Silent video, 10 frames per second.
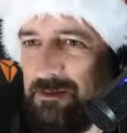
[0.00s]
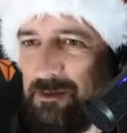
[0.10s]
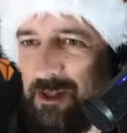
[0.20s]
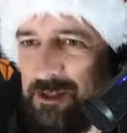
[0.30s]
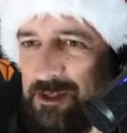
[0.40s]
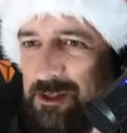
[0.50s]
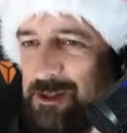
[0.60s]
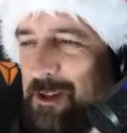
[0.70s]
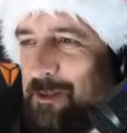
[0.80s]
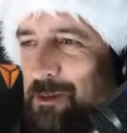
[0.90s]
I see
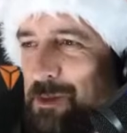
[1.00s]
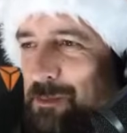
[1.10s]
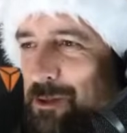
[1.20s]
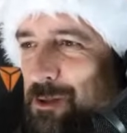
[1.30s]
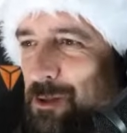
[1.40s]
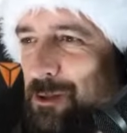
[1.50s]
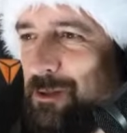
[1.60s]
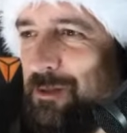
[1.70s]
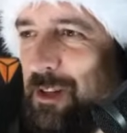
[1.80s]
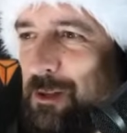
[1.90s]
several people joined.
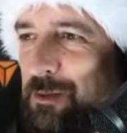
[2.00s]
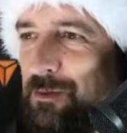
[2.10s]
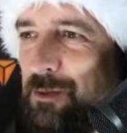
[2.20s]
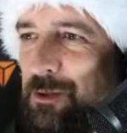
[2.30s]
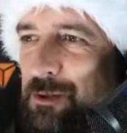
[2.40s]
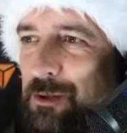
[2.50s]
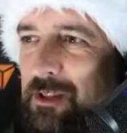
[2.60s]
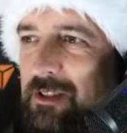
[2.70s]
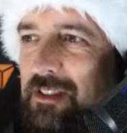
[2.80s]
Thank you for joining.